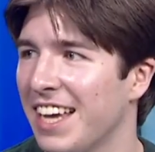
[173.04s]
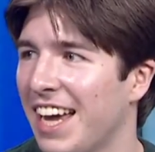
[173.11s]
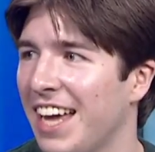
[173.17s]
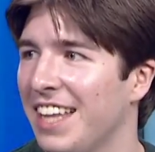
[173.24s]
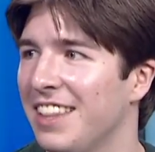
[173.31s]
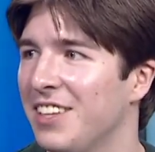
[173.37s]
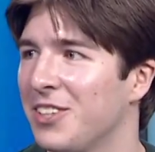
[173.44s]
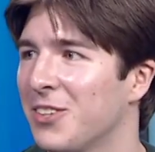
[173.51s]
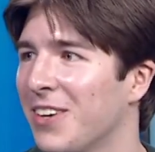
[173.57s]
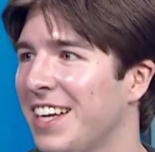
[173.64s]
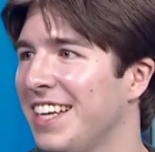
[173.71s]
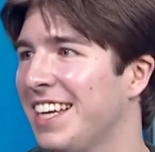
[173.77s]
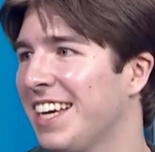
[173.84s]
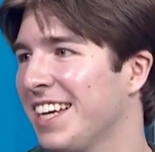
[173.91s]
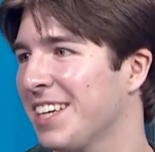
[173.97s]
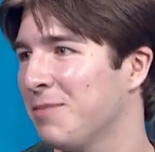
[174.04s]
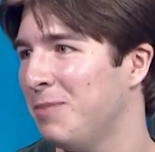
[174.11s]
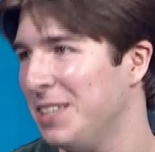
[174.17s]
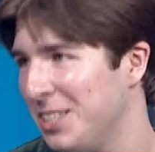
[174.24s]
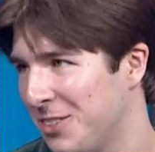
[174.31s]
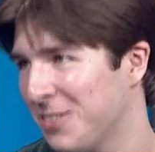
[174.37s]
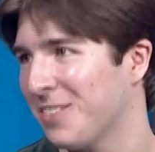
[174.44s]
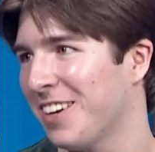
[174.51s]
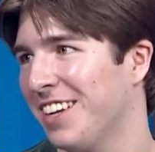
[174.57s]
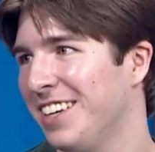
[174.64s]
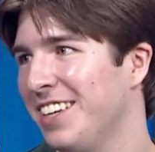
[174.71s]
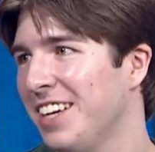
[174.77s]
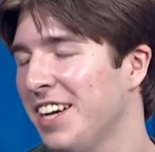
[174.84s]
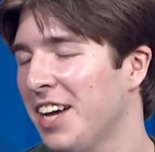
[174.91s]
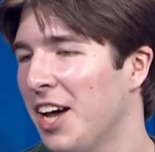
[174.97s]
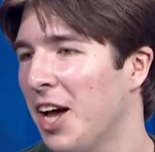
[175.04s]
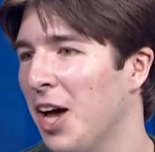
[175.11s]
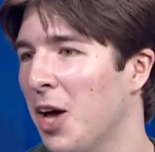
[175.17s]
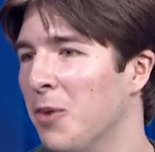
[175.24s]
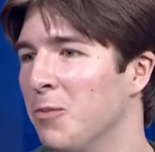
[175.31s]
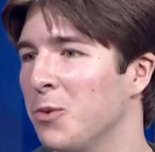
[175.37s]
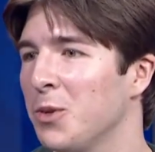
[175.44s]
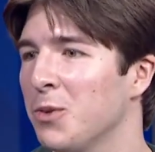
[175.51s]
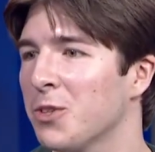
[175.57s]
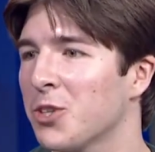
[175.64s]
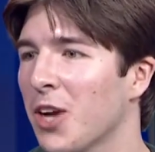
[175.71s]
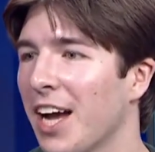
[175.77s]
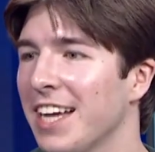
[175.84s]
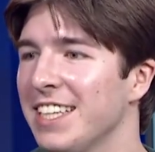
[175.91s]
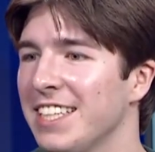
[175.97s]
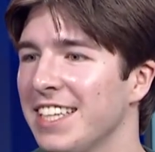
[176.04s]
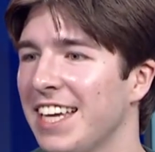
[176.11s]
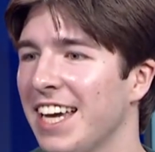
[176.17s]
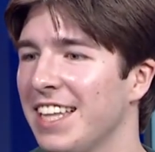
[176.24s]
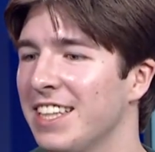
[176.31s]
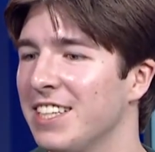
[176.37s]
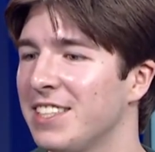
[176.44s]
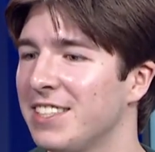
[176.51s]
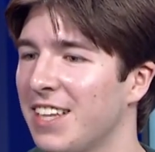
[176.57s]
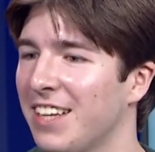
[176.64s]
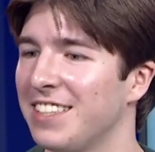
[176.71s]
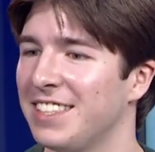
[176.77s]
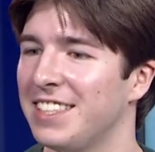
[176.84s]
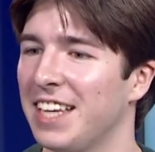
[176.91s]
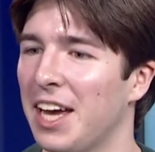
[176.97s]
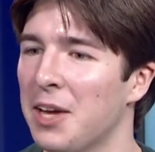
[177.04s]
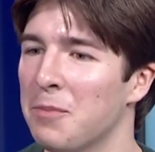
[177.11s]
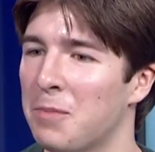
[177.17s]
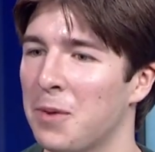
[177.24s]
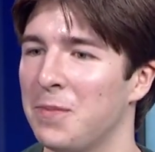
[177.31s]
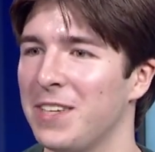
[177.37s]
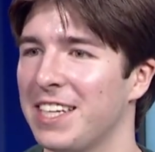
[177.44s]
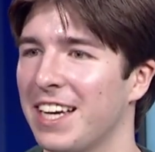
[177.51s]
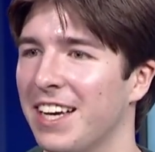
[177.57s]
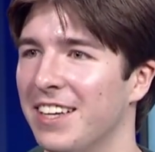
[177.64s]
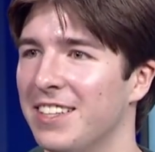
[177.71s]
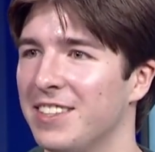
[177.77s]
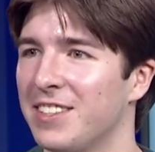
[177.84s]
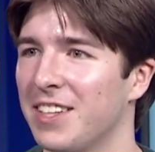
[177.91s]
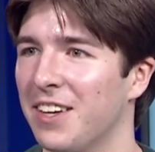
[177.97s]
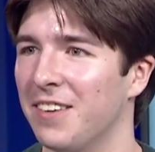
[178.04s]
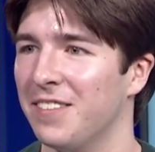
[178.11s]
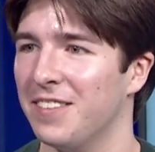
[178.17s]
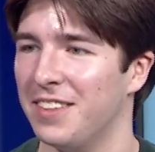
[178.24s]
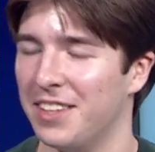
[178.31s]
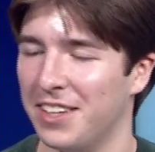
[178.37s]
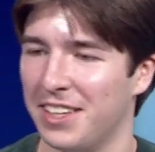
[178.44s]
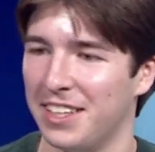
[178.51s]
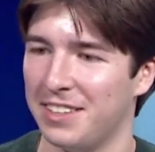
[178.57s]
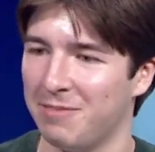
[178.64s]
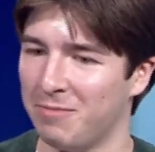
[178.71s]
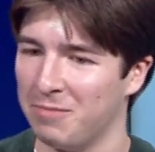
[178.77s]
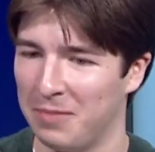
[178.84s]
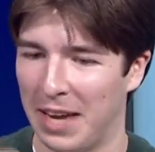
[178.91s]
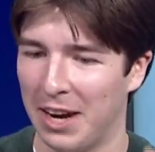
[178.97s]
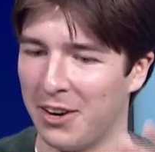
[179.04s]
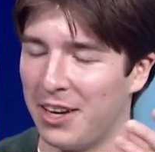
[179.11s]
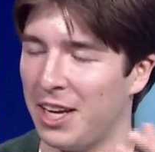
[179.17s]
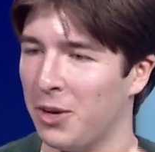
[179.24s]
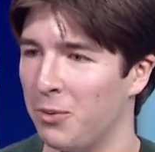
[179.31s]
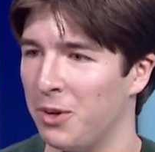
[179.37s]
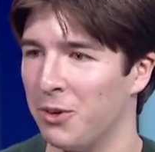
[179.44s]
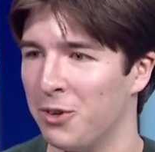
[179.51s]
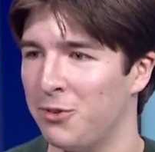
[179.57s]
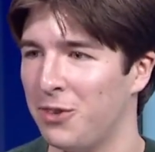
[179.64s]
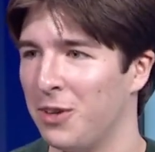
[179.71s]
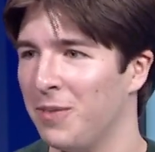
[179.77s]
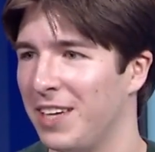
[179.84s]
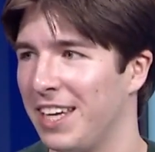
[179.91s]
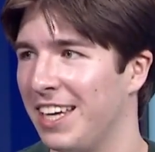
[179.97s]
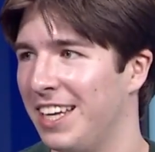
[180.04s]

at the Great Neck beachfront. Um, we were trying to get the sunset, but because of the area we were filming